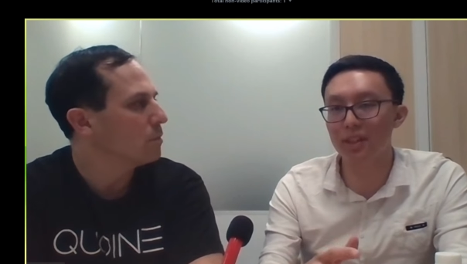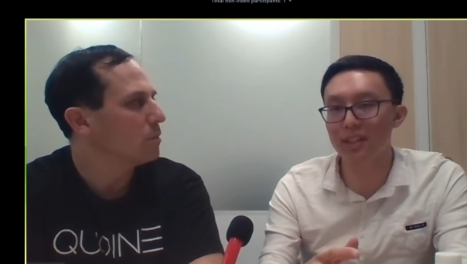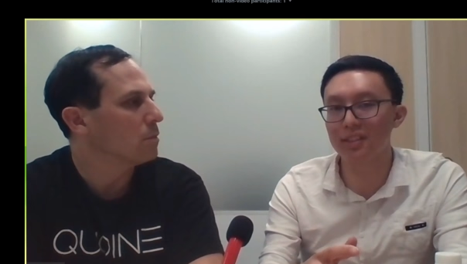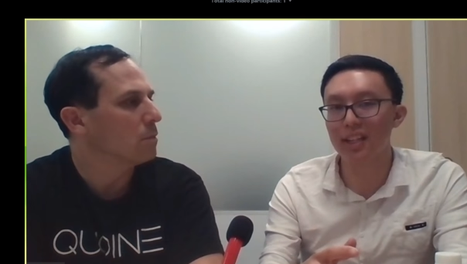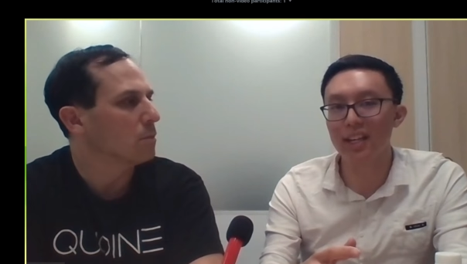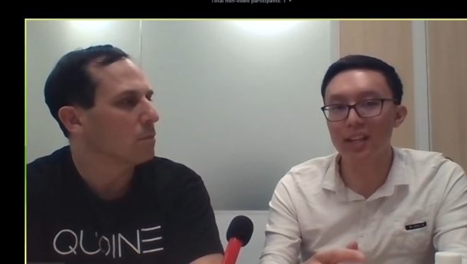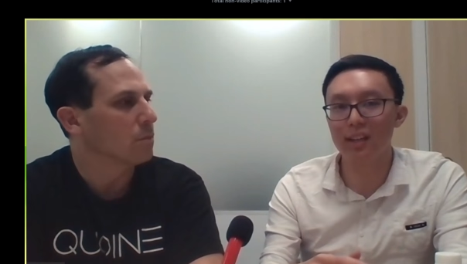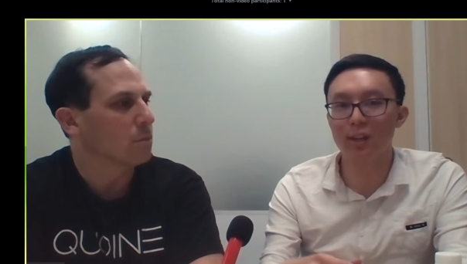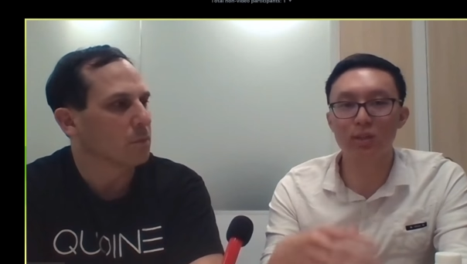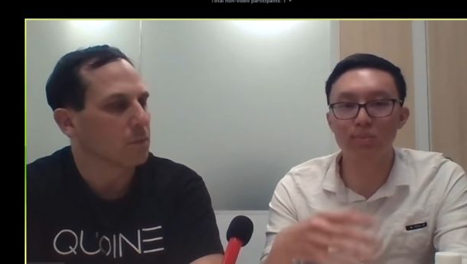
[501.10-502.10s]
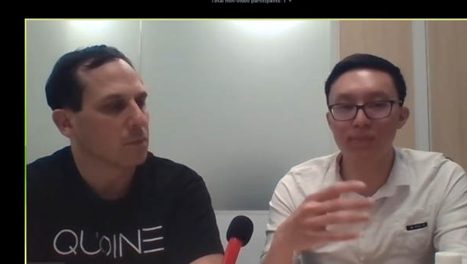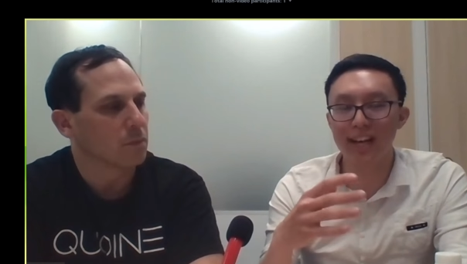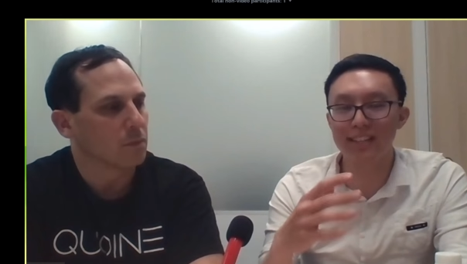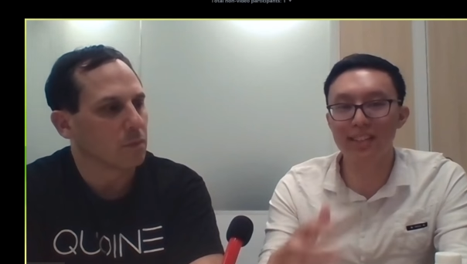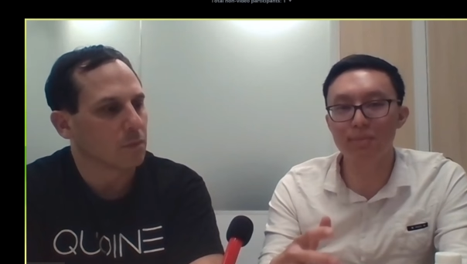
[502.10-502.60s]
Speaker 1: this, you know,
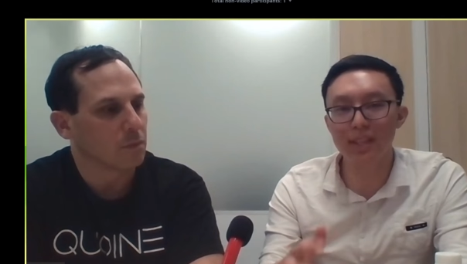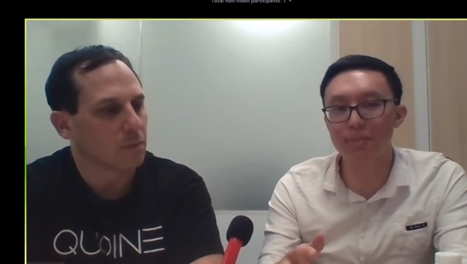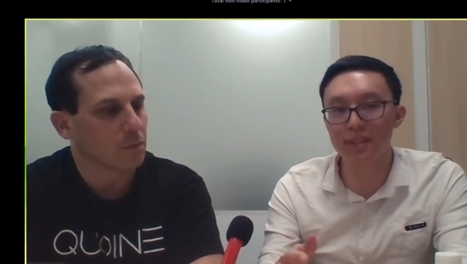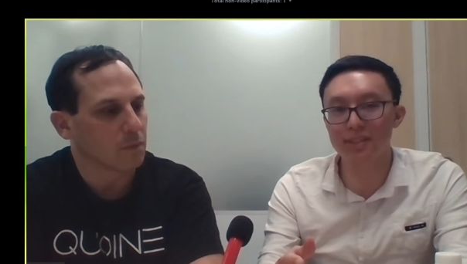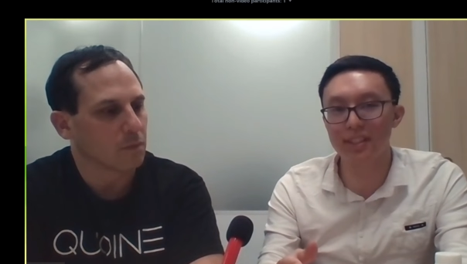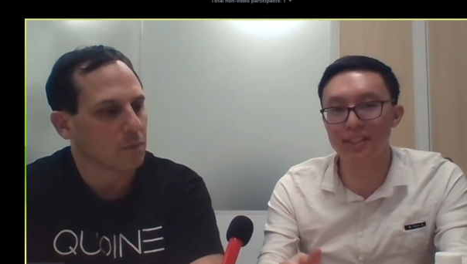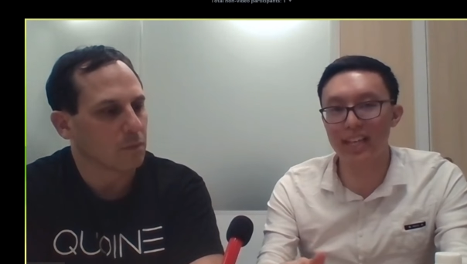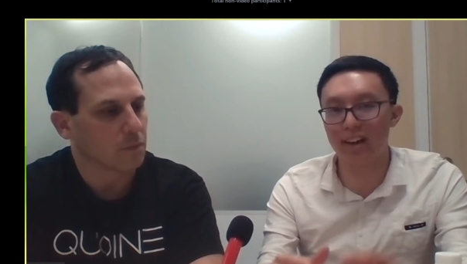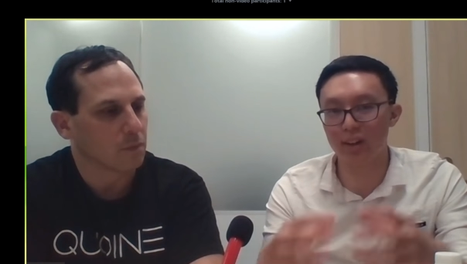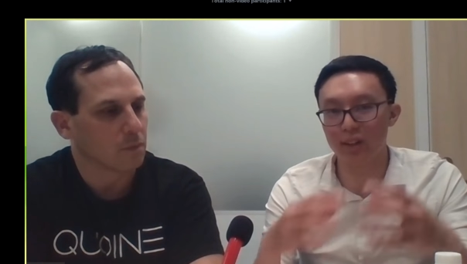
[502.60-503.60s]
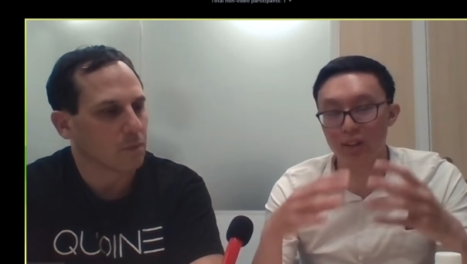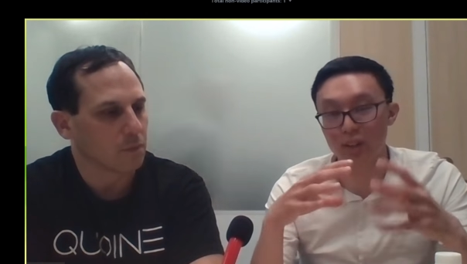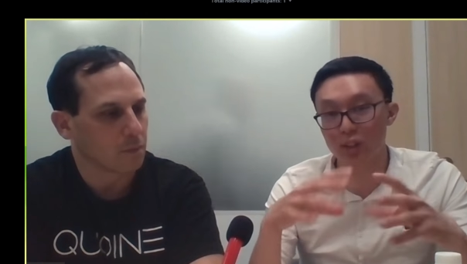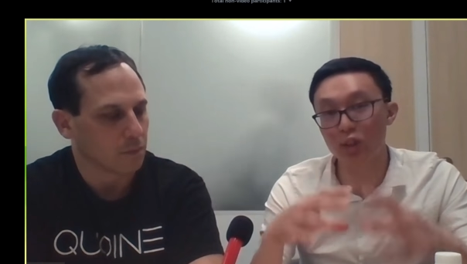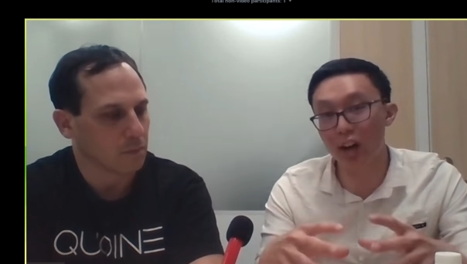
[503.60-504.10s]
SME business that are, you know,
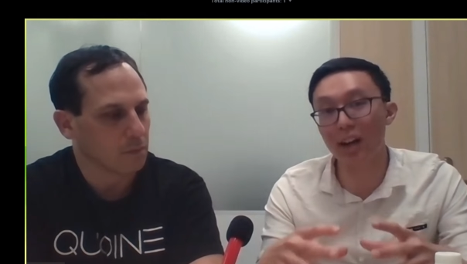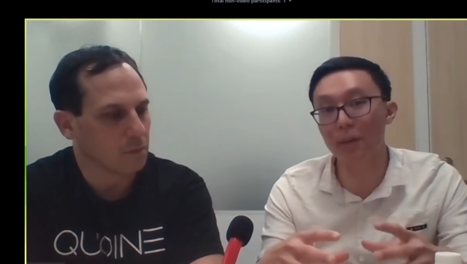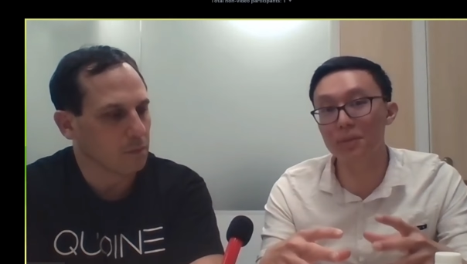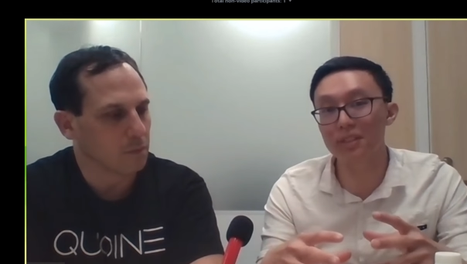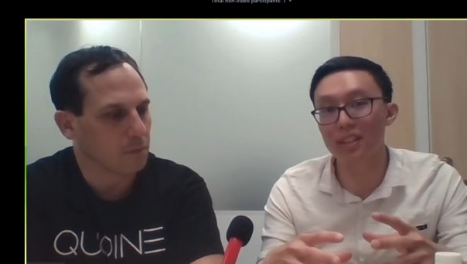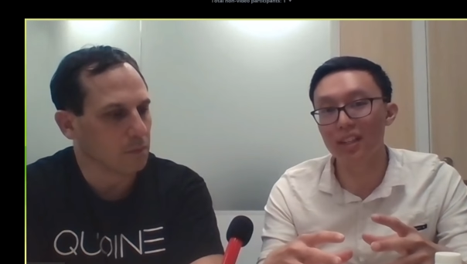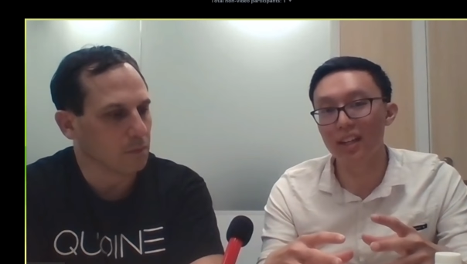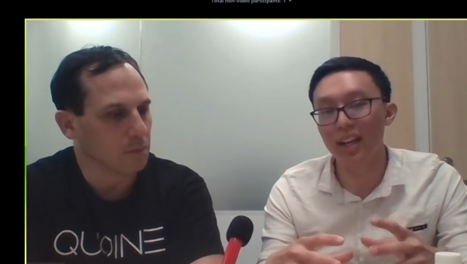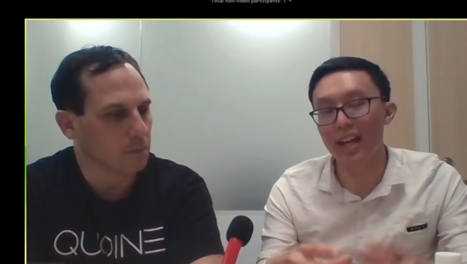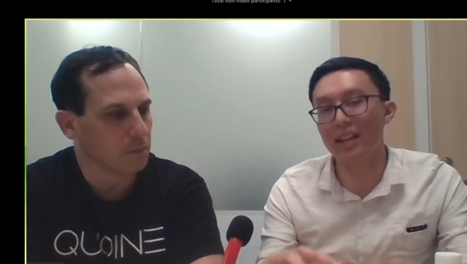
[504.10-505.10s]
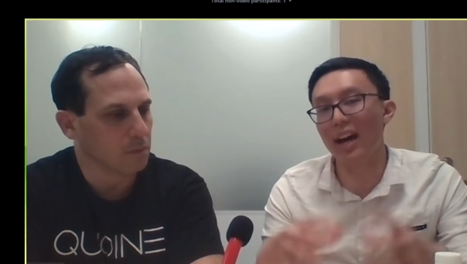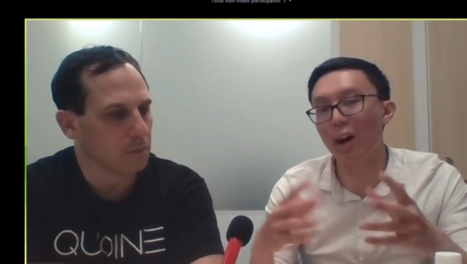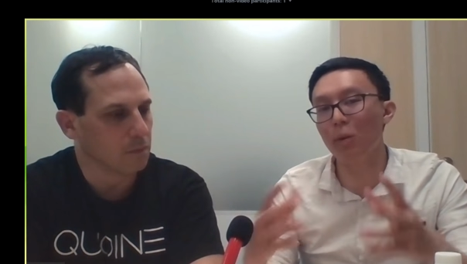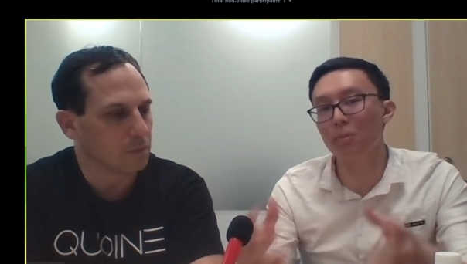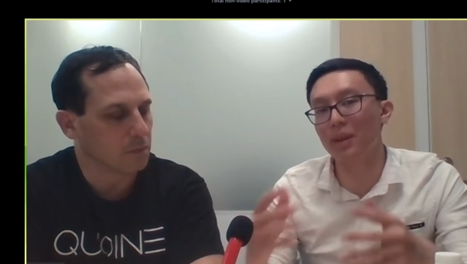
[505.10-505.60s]
startups and
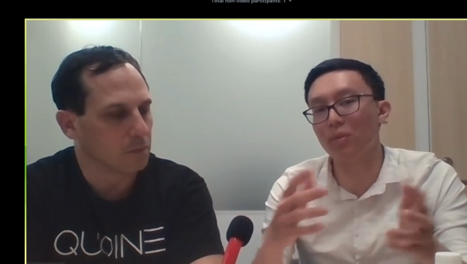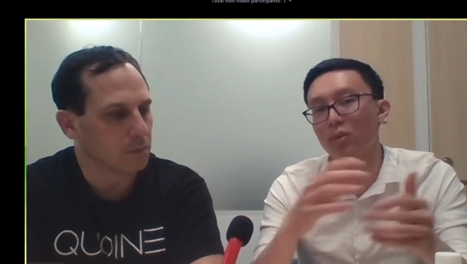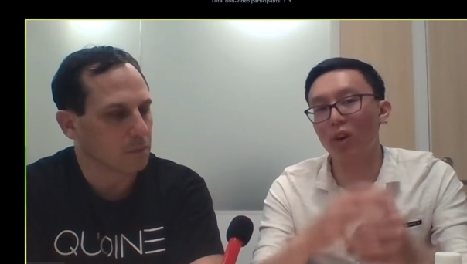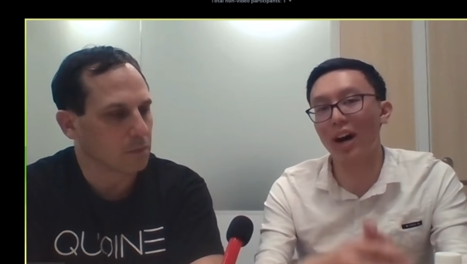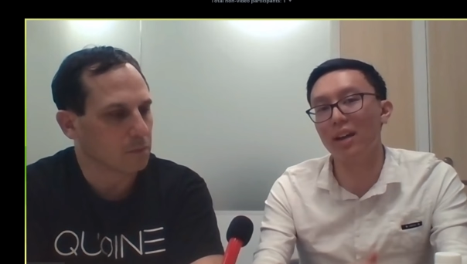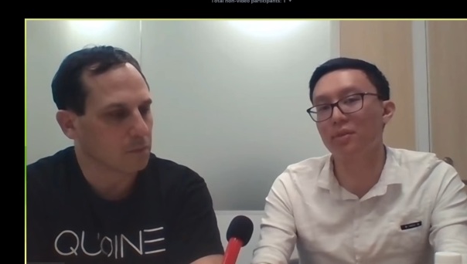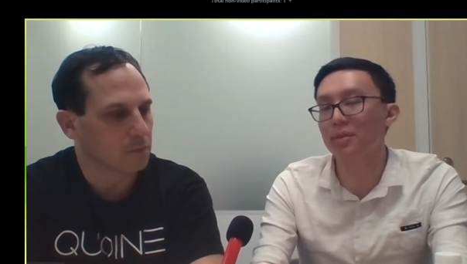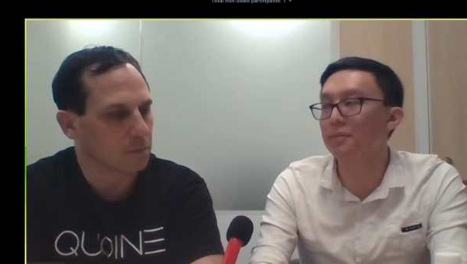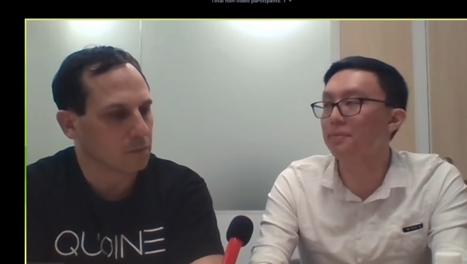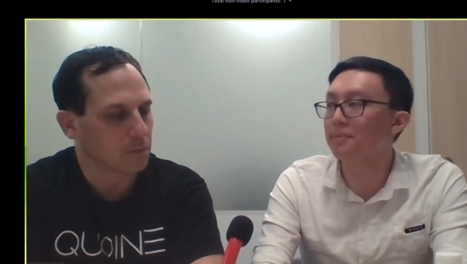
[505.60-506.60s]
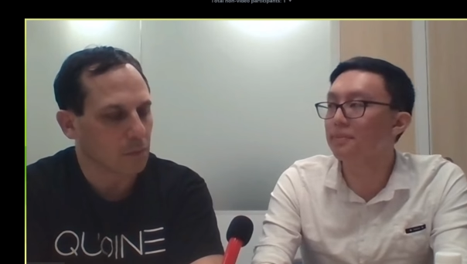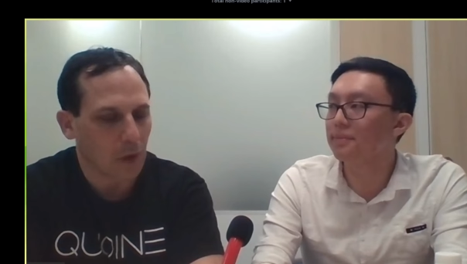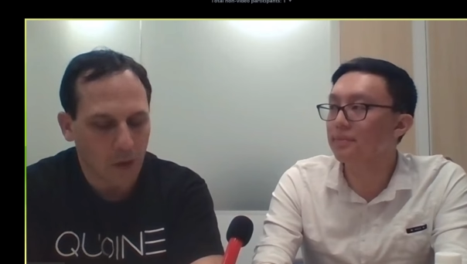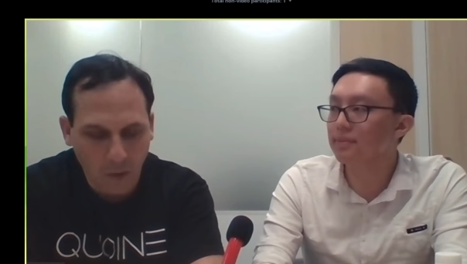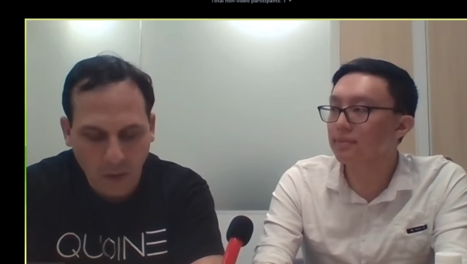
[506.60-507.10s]
help them thrive.
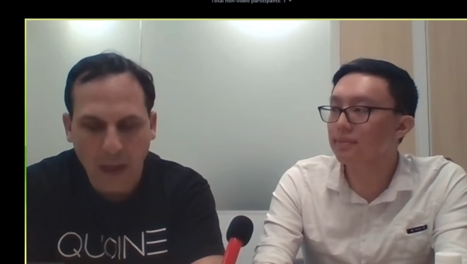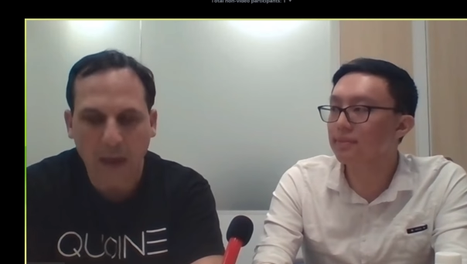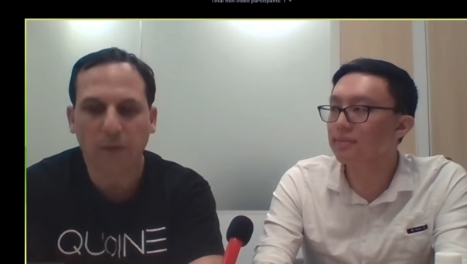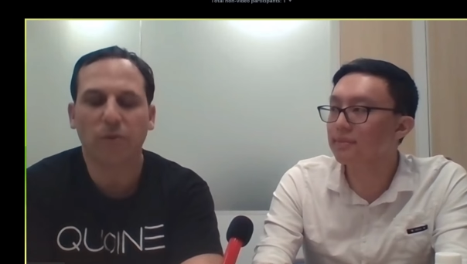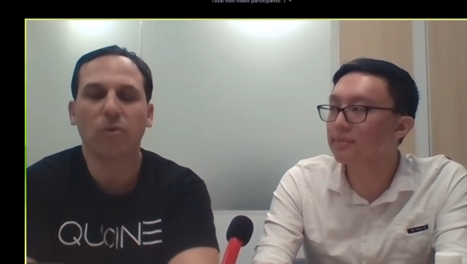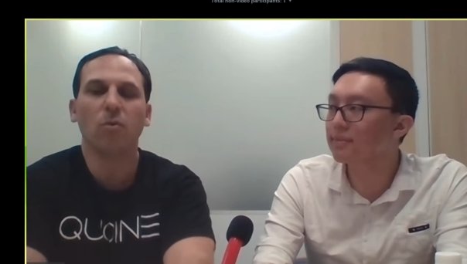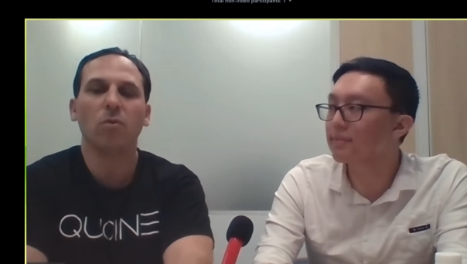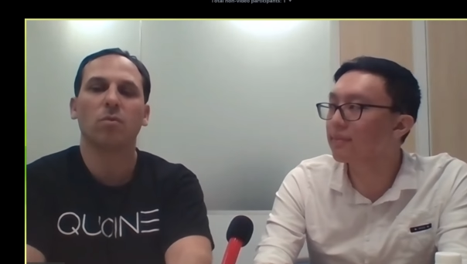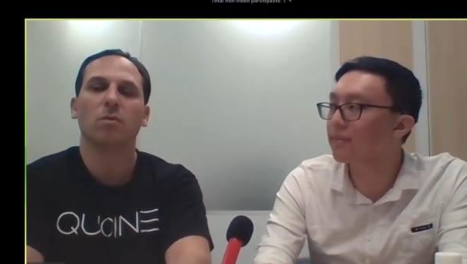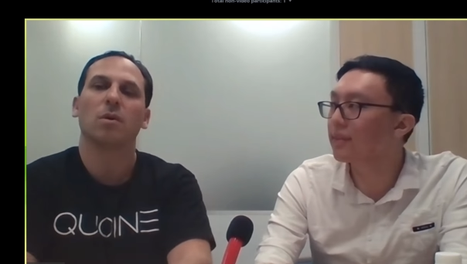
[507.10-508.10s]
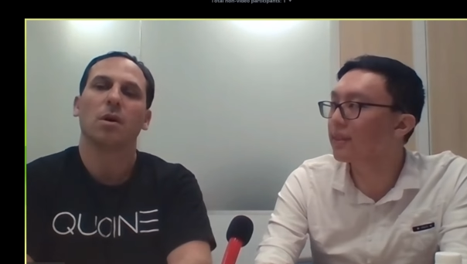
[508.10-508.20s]
Speaker 2: Okay. So